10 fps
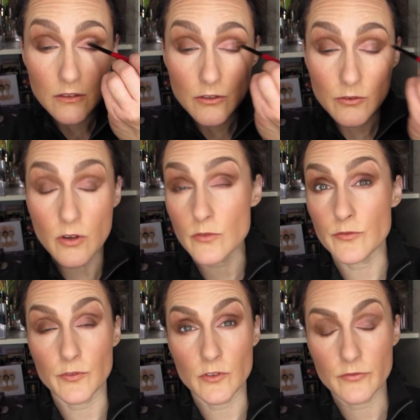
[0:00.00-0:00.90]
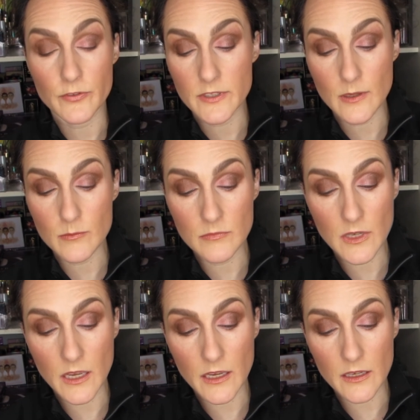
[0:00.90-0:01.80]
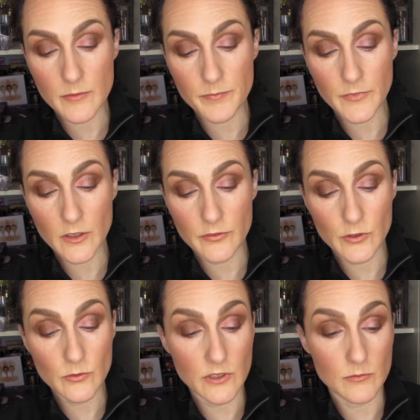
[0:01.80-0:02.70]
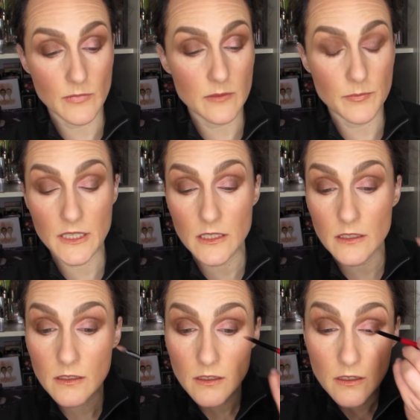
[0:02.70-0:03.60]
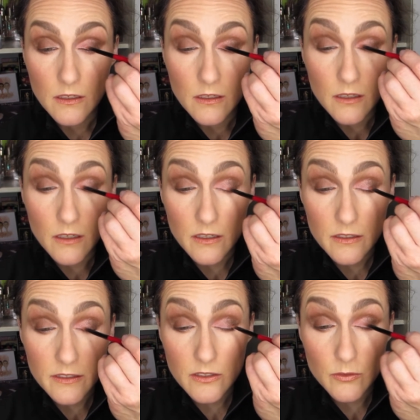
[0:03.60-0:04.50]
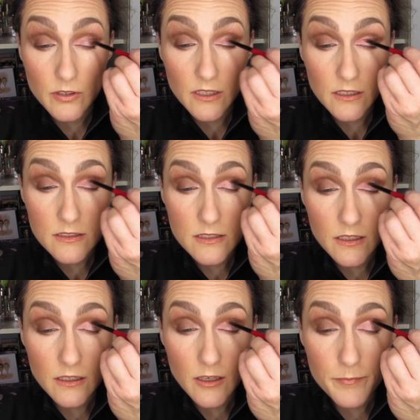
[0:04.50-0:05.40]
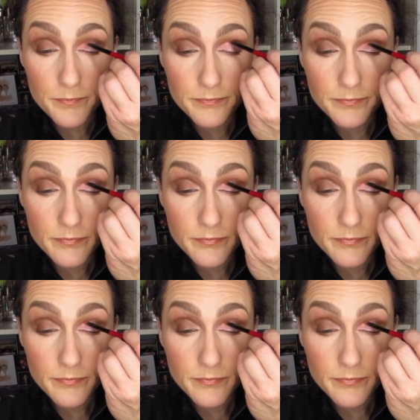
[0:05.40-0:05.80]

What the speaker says: Who knows, for some of you, it might be that you think it's a